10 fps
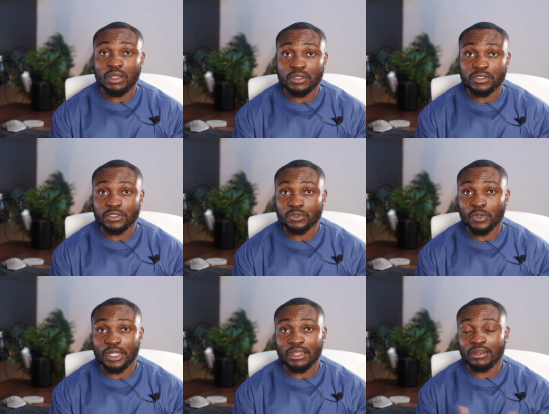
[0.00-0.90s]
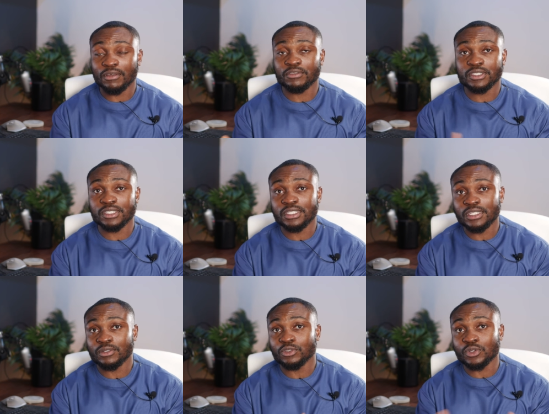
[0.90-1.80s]
longer as well i would love to
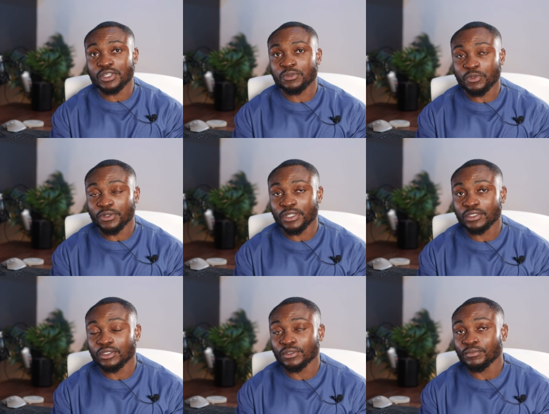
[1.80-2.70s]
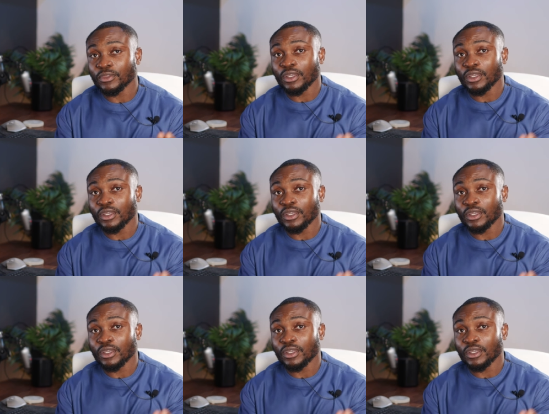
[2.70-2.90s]
see your experience too